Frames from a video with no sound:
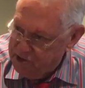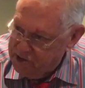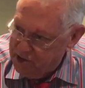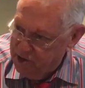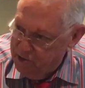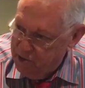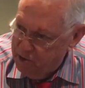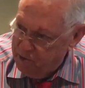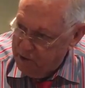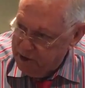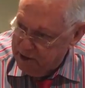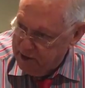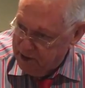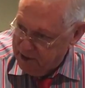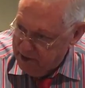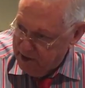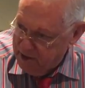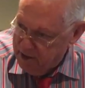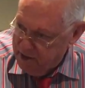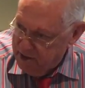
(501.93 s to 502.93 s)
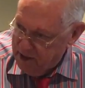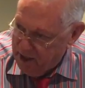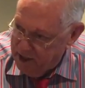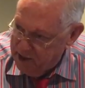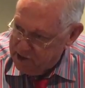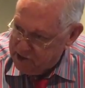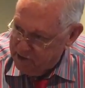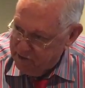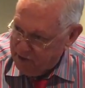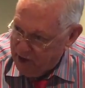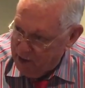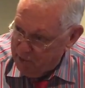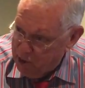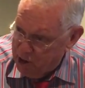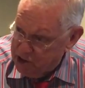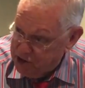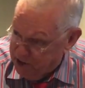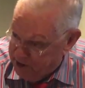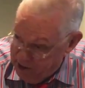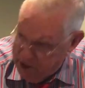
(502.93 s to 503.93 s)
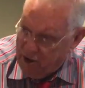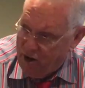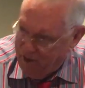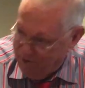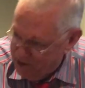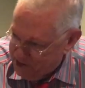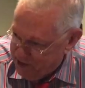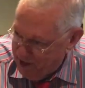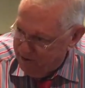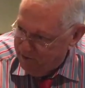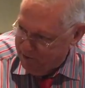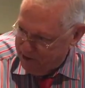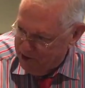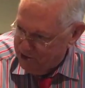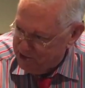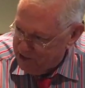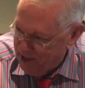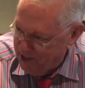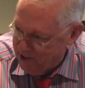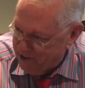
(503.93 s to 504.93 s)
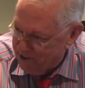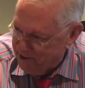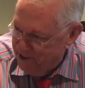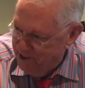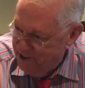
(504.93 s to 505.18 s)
So when we did the ice and vibration, it all of a sudden feels lighter.